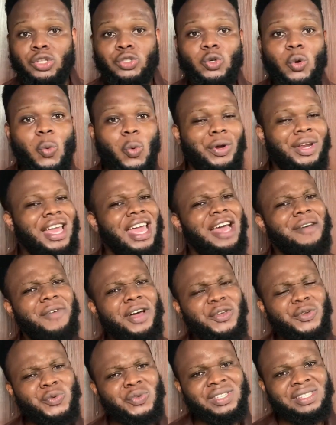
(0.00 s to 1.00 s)
So
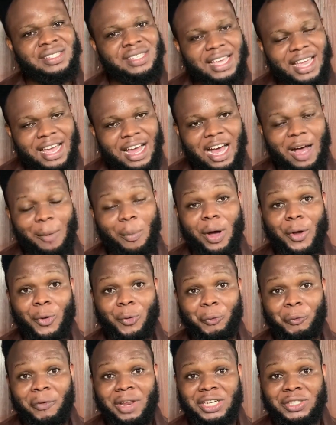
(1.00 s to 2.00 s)
whatever you say about
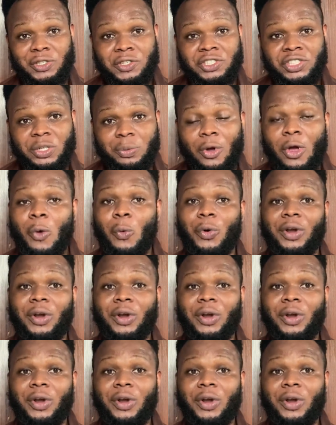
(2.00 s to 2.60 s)
your relationship,